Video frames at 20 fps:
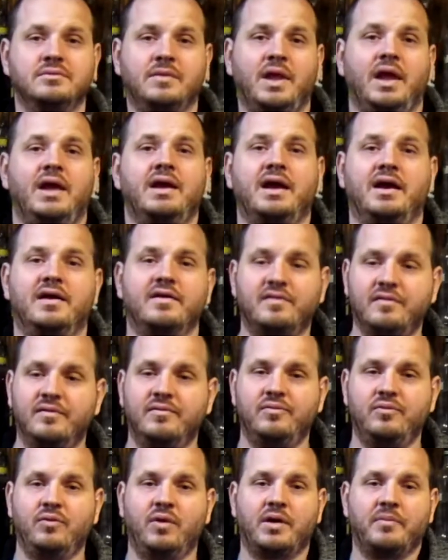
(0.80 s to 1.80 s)
Hey guys,
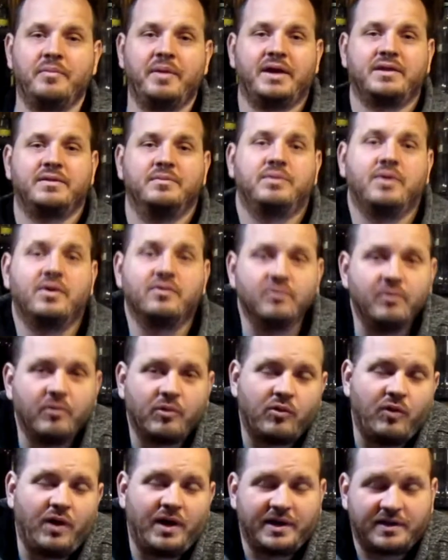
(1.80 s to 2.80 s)
welcome back to Barroom
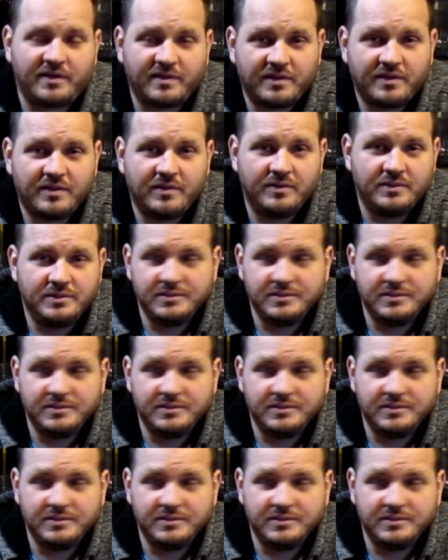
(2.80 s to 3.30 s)
Aquatics.